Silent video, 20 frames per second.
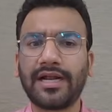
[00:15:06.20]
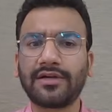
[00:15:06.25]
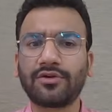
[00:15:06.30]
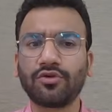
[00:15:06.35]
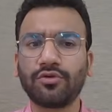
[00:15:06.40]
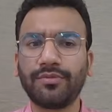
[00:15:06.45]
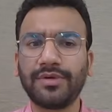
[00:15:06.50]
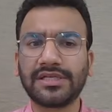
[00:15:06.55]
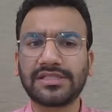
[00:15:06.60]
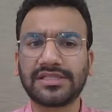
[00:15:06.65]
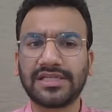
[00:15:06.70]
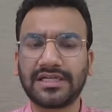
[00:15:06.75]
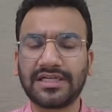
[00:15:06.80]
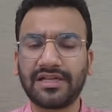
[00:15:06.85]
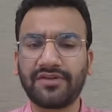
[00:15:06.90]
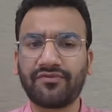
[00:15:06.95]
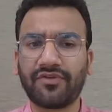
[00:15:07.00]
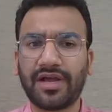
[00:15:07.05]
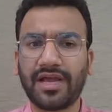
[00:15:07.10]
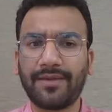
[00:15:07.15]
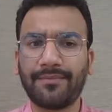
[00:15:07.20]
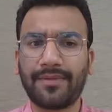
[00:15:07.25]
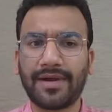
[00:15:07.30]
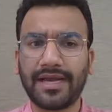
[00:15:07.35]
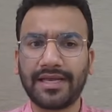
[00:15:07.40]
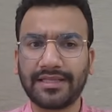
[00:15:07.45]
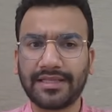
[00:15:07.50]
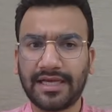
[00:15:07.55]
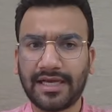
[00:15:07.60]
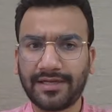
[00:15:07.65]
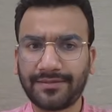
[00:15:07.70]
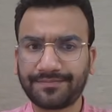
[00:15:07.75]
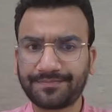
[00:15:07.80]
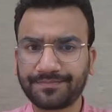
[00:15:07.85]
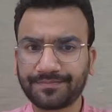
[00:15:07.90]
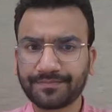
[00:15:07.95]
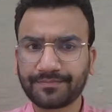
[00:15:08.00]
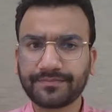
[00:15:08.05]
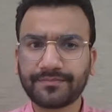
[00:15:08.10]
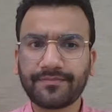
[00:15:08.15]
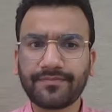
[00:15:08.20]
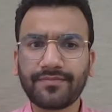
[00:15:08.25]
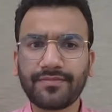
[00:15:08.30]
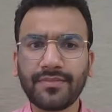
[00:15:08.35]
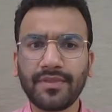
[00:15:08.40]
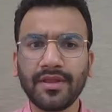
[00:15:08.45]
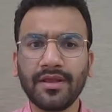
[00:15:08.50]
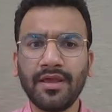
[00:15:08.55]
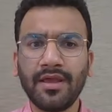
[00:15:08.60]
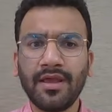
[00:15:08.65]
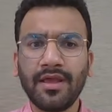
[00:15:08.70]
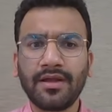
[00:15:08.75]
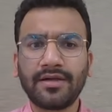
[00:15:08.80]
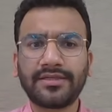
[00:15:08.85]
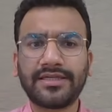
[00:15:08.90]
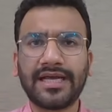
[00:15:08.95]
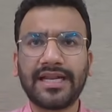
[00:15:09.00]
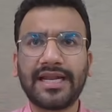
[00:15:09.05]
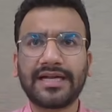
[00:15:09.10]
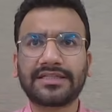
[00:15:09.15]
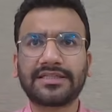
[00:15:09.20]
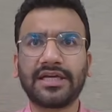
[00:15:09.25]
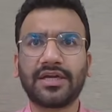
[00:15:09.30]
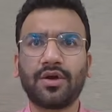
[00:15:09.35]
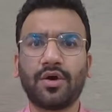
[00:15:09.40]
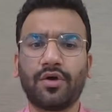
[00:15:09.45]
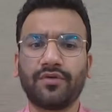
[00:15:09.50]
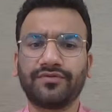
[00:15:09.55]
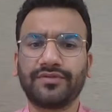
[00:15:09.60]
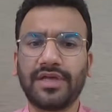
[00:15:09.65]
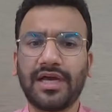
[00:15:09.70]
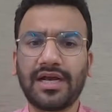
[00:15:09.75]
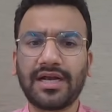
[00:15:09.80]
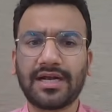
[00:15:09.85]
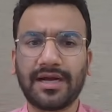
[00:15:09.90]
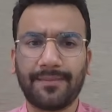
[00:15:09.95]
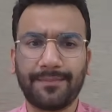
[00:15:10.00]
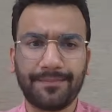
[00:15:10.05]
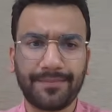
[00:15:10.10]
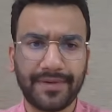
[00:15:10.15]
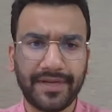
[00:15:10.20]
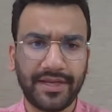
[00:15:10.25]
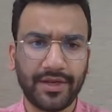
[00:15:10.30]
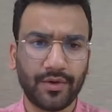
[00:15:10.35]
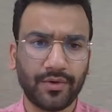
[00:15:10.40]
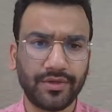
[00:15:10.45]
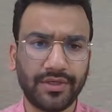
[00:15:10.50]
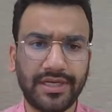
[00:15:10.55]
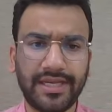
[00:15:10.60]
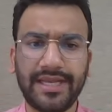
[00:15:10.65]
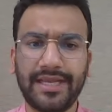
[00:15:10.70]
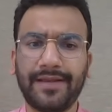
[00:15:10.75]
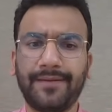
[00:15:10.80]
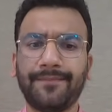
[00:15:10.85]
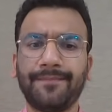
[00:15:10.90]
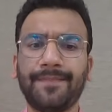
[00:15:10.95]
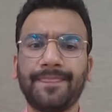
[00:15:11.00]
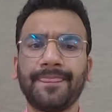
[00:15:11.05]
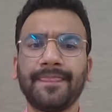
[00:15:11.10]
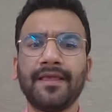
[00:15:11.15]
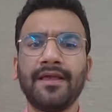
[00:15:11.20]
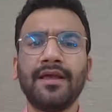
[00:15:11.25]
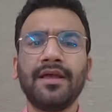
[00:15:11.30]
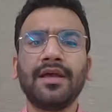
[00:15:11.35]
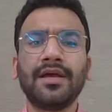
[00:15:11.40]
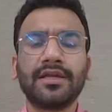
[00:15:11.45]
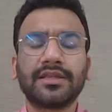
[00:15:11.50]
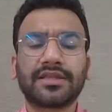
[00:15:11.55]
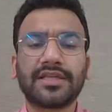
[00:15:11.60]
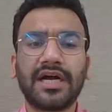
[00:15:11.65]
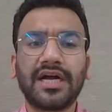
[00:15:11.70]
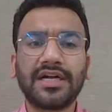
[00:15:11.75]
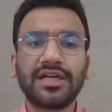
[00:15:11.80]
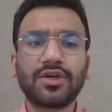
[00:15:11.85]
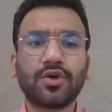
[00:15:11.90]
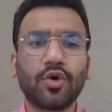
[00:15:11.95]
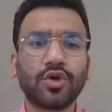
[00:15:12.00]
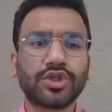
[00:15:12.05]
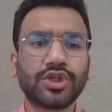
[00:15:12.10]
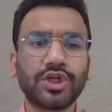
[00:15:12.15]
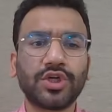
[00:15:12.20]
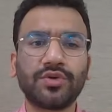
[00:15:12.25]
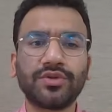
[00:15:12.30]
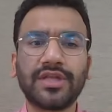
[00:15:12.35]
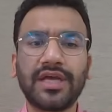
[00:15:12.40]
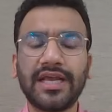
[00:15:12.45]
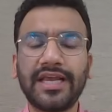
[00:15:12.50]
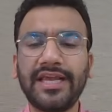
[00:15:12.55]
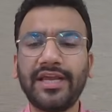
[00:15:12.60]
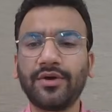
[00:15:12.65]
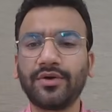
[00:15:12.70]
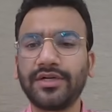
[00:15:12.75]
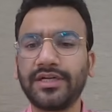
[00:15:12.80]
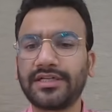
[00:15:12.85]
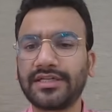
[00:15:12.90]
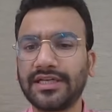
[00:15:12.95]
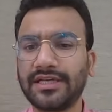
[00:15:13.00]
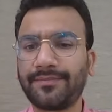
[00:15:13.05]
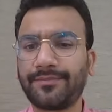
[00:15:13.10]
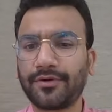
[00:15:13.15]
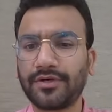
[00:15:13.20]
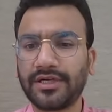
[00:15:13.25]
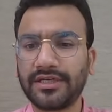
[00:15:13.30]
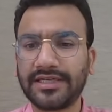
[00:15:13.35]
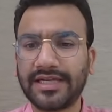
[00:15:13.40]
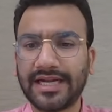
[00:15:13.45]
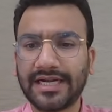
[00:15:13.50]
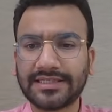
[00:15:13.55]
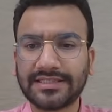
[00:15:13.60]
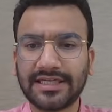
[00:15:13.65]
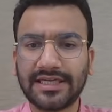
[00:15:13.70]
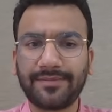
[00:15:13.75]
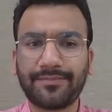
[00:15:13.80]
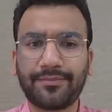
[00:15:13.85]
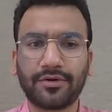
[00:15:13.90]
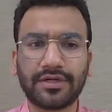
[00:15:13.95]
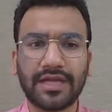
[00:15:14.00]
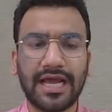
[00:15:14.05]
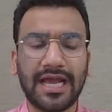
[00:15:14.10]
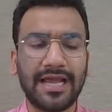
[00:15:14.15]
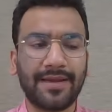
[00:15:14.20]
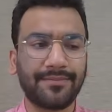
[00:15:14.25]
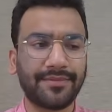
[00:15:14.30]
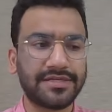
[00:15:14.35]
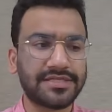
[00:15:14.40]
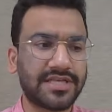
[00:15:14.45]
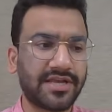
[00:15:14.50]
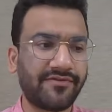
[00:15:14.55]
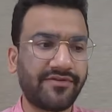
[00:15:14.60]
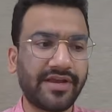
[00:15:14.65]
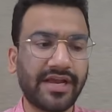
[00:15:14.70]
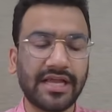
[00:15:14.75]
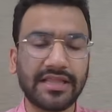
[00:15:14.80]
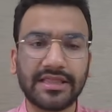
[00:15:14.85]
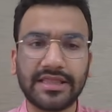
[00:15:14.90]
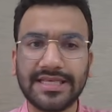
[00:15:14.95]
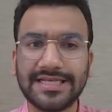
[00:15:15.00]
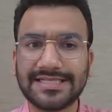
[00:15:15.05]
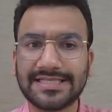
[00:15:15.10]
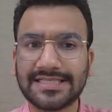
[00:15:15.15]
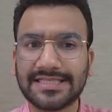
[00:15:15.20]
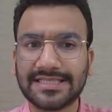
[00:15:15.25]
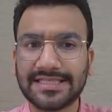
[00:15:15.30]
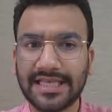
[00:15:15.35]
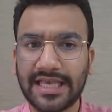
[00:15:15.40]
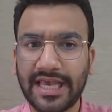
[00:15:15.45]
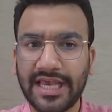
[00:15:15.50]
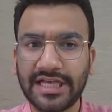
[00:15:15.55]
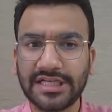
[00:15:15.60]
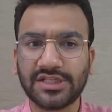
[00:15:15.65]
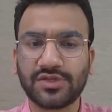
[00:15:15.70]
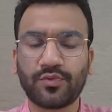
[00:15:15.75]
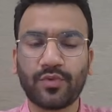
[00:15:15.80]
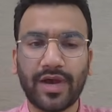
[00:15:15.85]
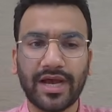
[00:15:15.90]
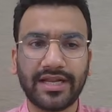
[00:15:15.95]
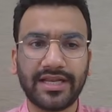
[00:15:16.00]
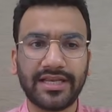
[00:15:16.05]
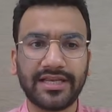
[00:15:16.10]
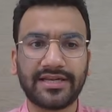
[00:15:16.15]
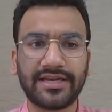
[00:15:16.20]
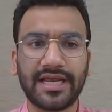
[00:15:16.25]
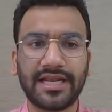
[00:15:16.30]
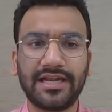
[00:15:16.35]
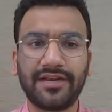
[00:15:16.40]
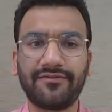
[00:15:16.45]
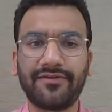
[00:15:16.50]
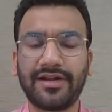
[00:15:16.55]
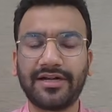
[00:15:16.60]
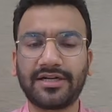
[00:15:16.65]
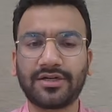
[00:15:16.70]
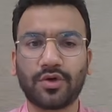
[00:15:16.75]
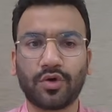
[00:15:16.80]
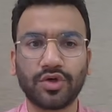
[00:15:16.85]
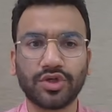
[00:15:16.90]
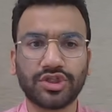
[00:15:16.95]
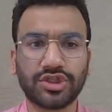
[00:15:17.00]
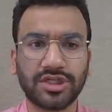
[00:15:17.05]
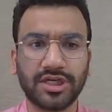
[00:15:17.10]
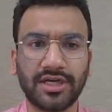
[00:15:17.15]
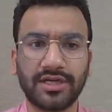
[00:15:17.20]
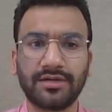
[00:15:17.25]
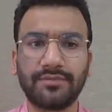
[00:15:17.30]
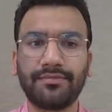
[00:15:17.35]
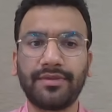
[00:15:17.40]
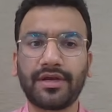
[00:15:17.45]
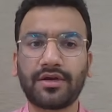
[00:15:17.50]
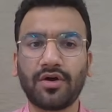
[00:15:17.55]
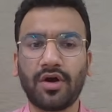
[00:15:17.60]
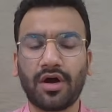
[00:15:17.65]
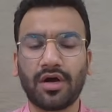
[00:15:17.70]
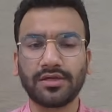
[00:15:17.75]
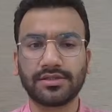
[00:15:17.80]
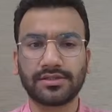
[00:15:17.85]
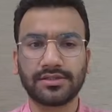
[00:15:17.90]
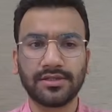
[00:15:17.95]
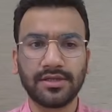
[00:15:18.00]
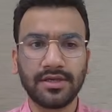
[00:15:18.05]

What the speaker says: to be certified by the director of the company only. Third question on the e-auditor report and director report I am receiving, and this is very relevant question because